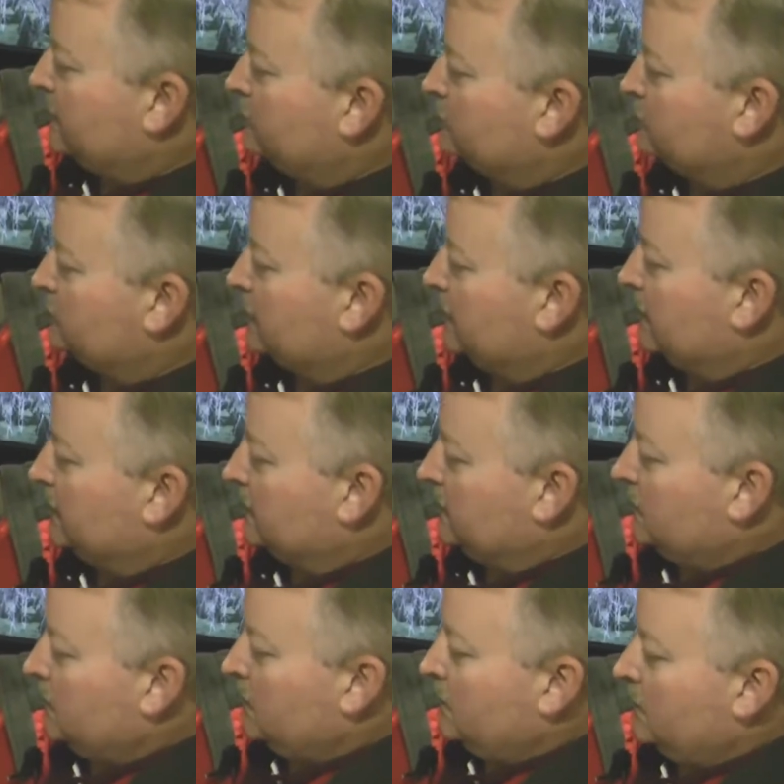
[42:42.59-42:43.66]
outside.
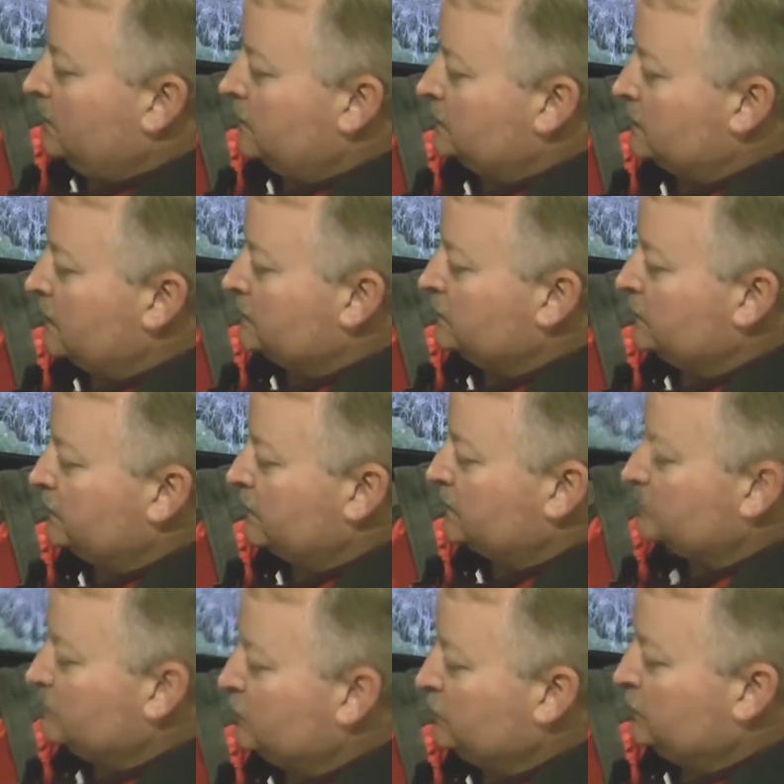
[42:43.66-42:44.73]
This also
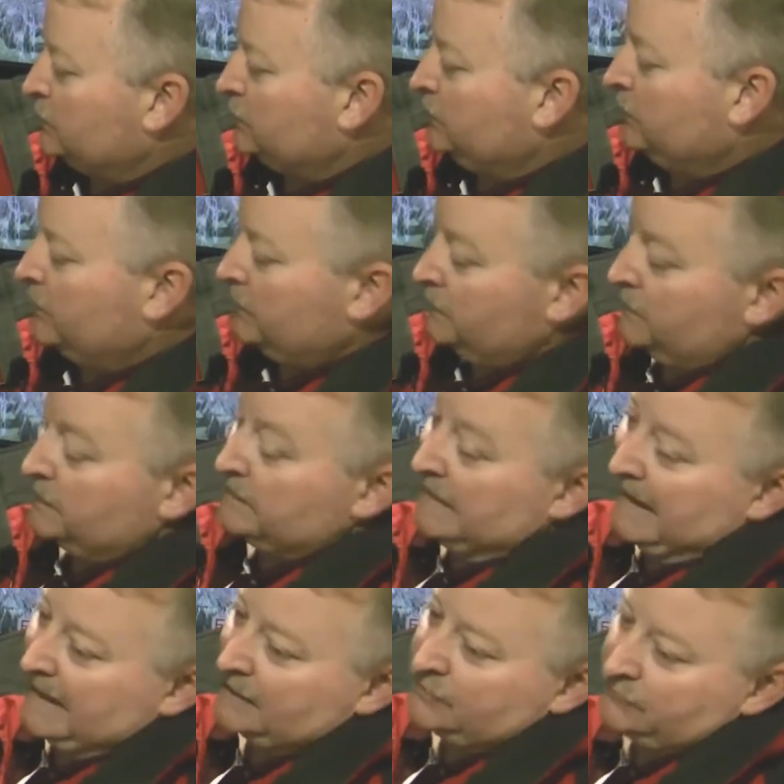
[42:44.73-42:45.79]
does Bluetooth. The
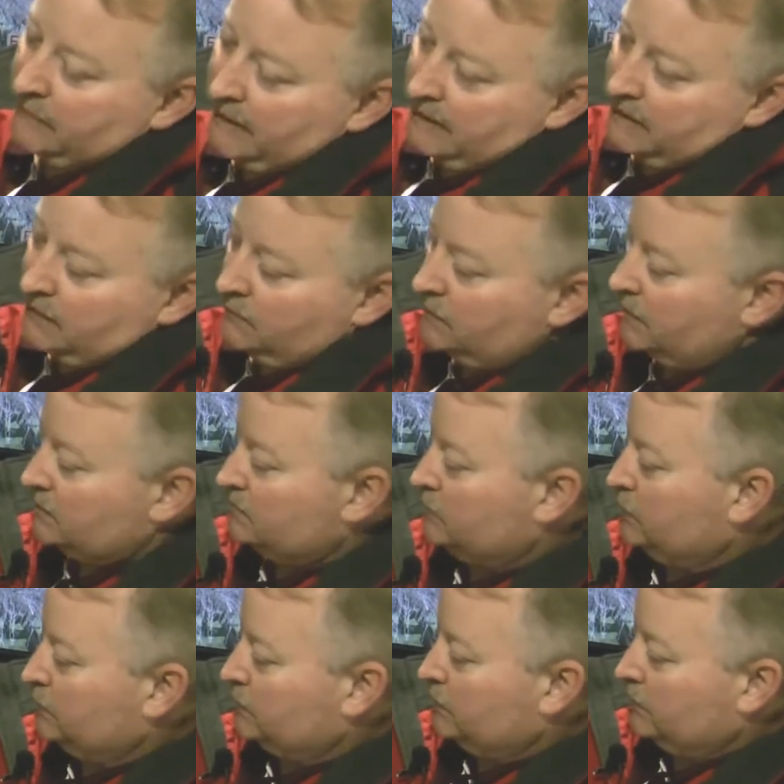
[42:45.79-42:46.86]
dash radio does
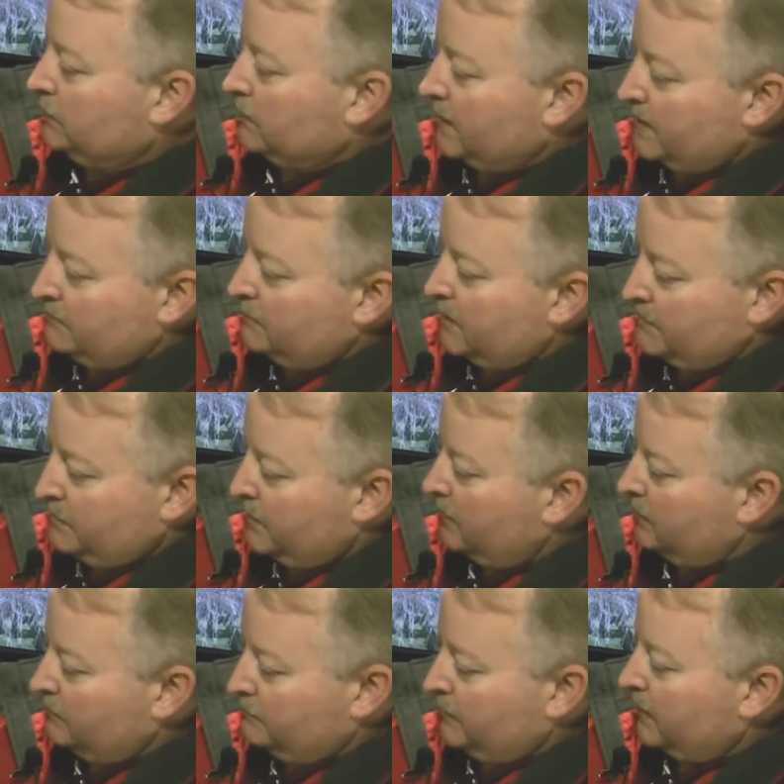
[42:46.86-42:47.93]
Bluetooth. I
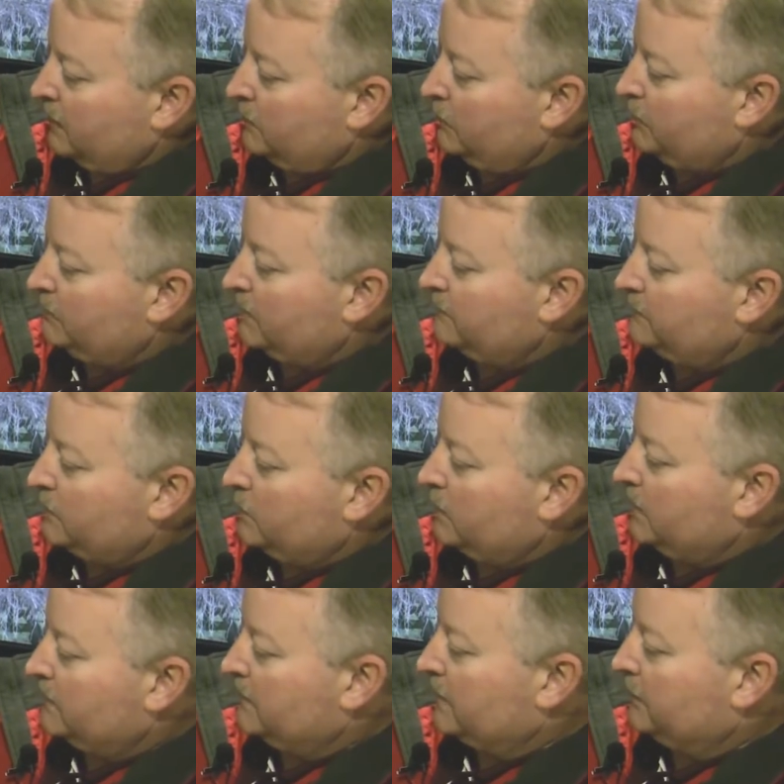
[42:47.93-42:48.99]
paired it with my
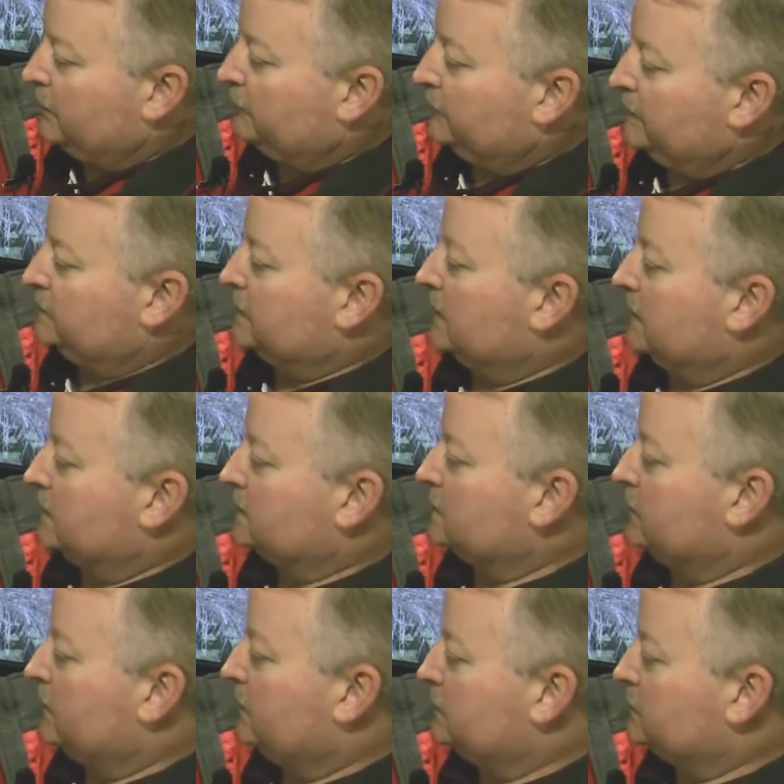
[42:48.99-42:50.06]
phone in about 3
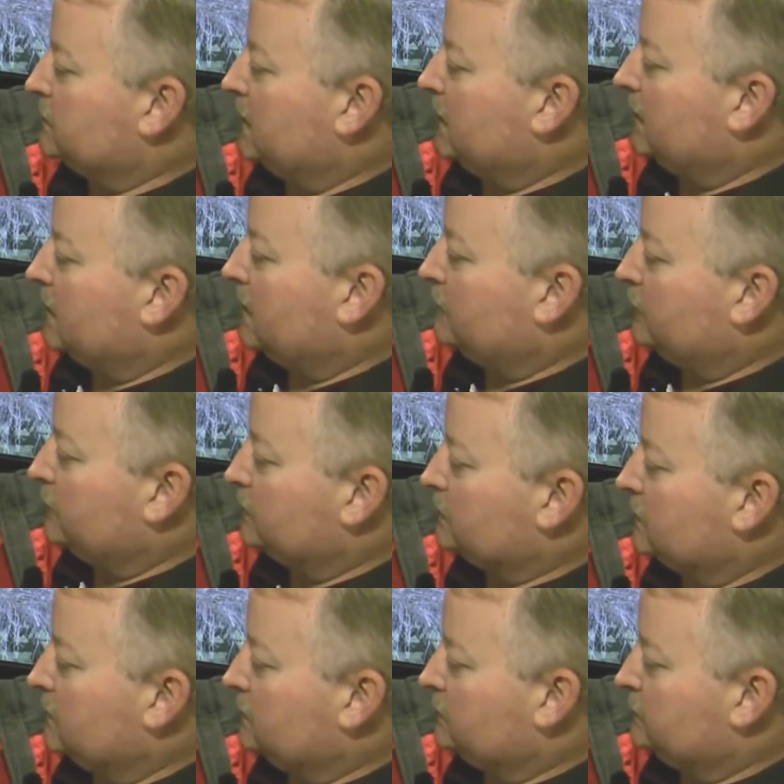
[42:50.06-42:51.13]
seconds when I was taking off with this
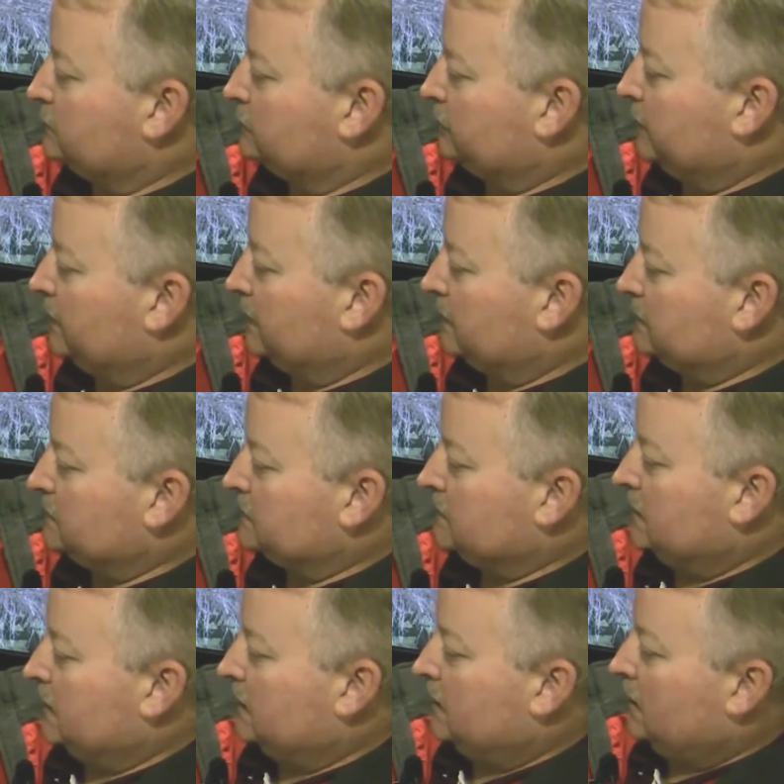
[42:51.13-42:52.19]
coach. It was really nice.
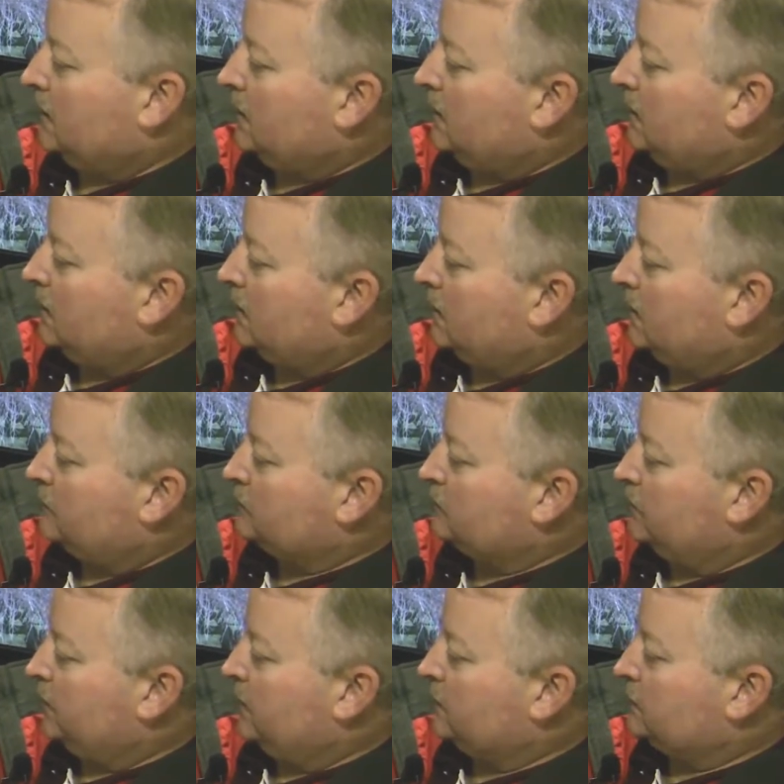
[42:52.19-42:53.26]

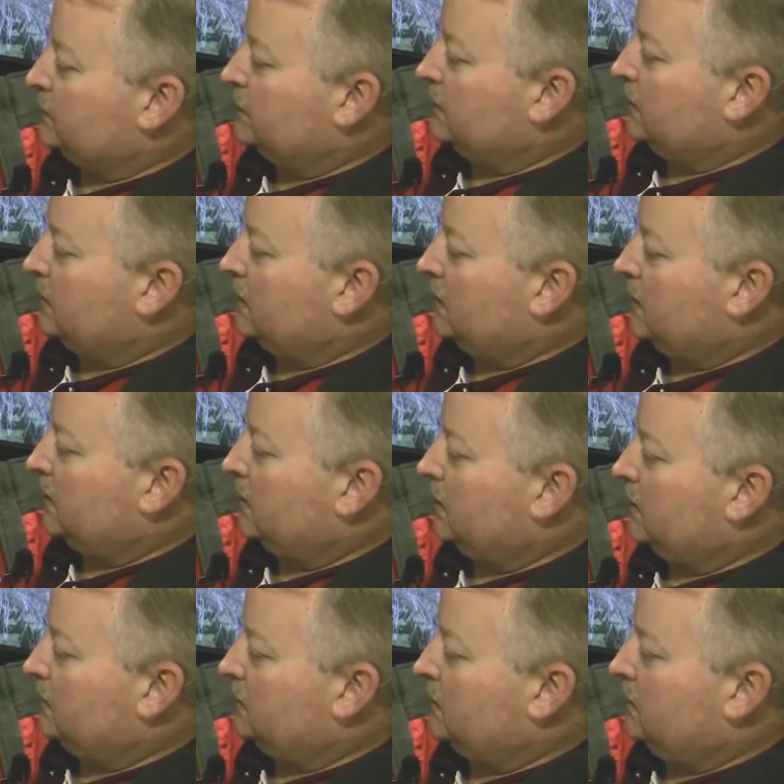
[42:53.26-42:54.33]
So we can turn it
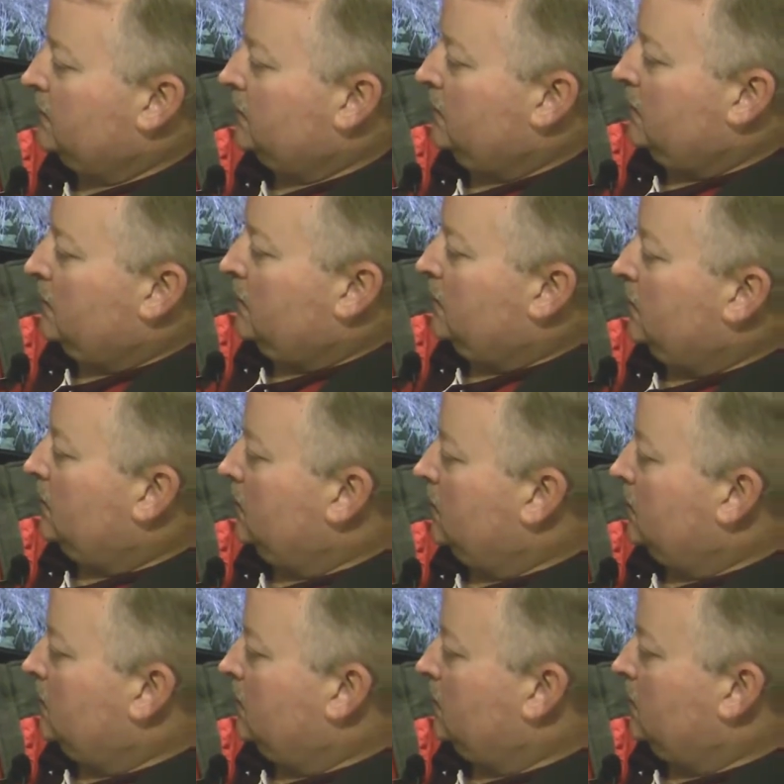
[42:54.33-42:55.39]
on,
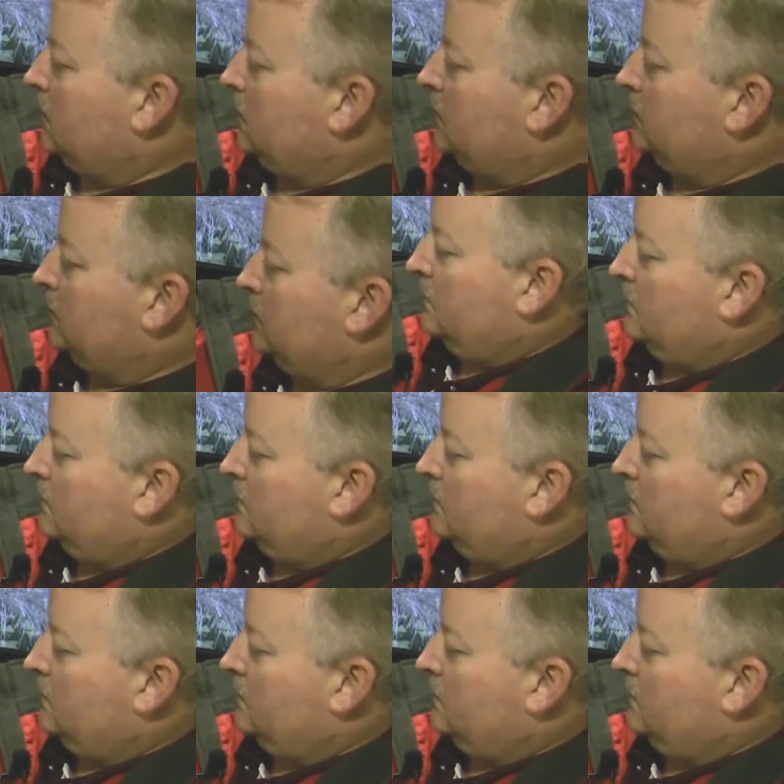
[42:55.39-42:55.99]
and